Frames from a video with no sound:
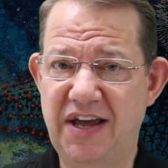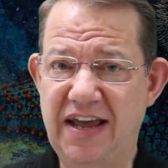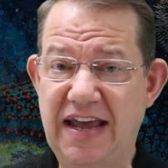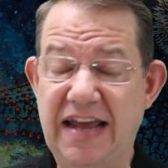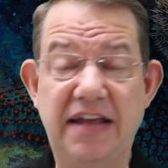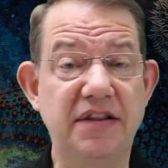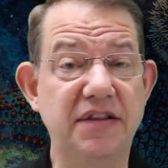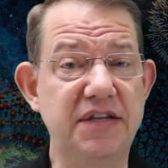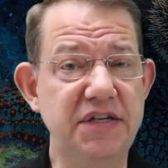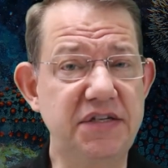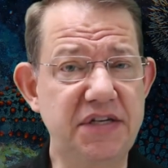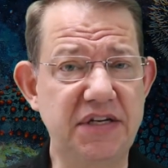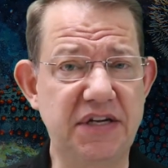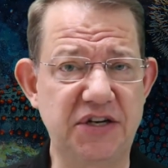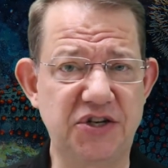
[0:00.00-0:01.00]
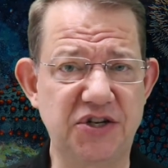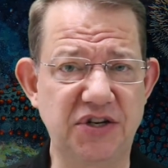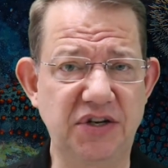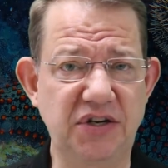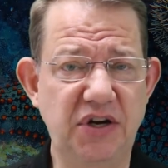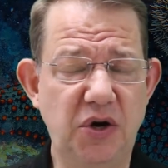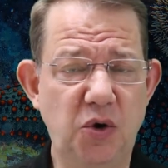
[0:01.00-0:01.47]
In this
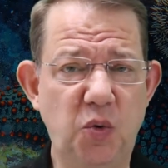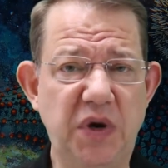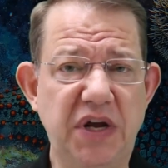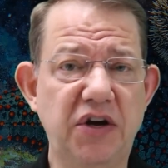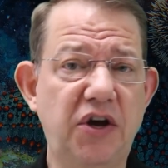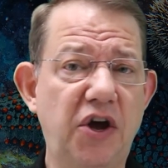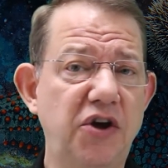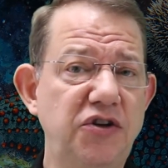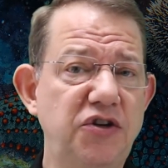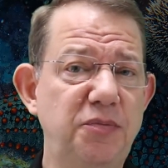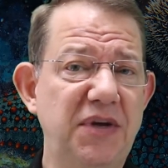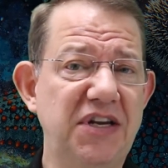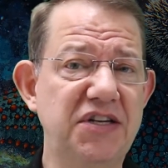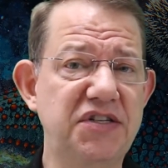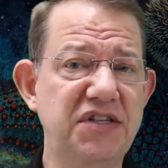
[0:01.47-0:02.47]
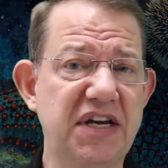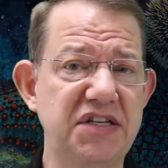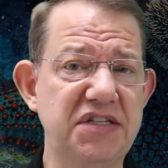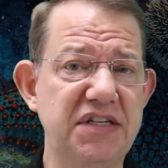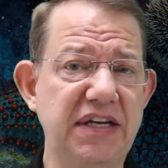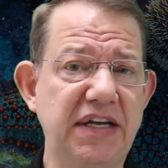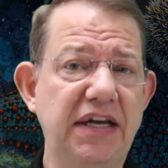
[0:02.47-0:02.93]
edition, we are going to be
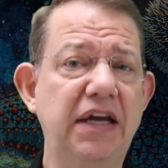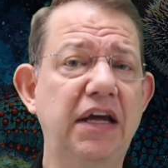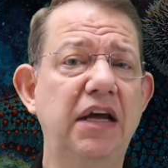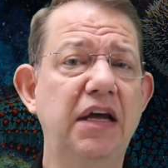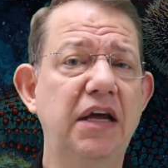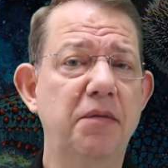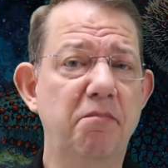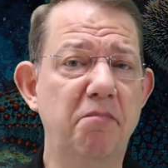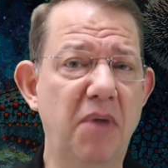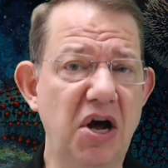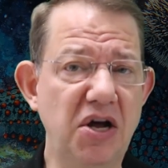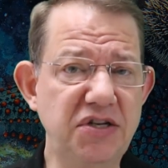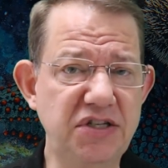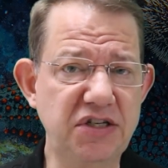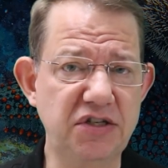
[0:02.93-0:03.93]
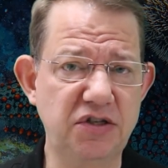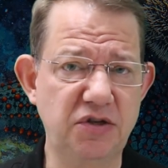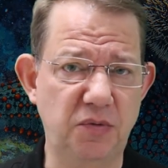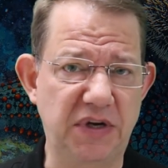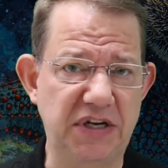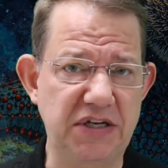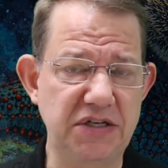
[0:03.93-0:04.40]
discussing mask
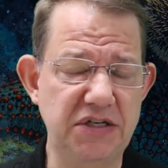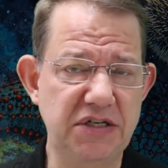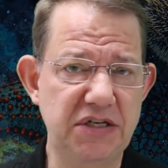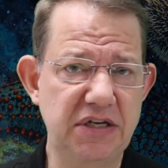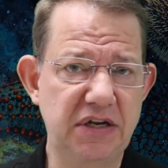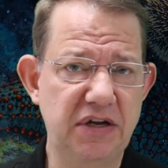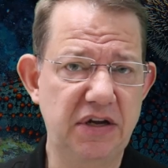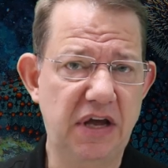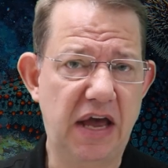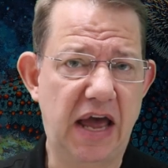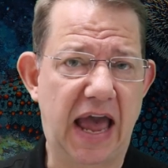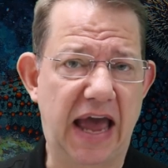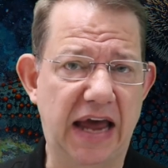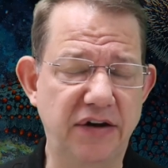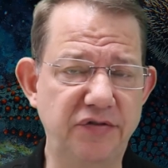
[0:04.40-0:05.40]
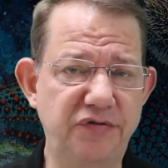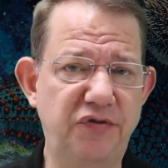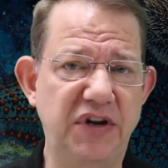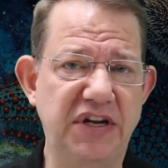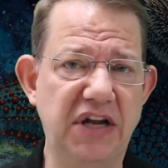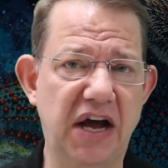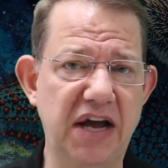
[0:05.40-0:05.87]
squeeze and
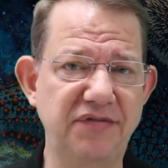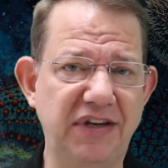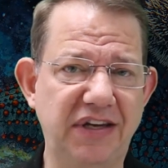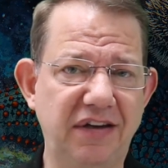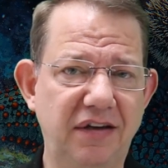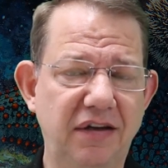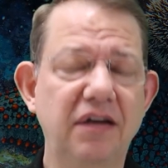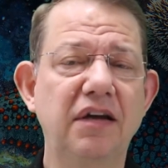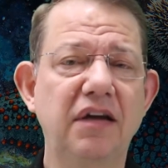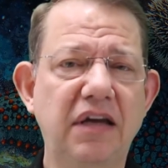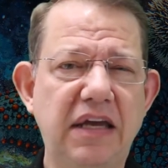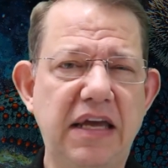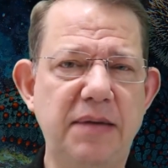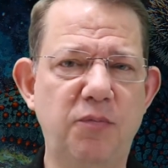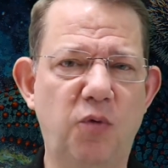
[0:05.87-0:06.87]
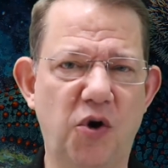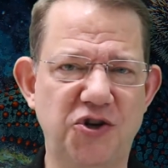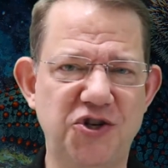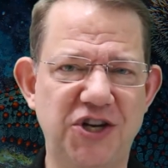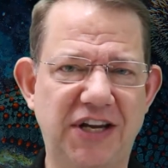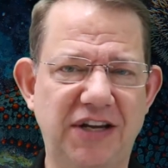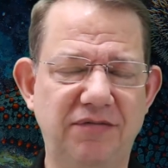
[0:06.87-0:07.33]
freediving. Keep
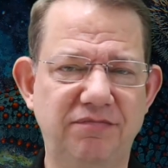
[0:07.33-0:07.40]
watching.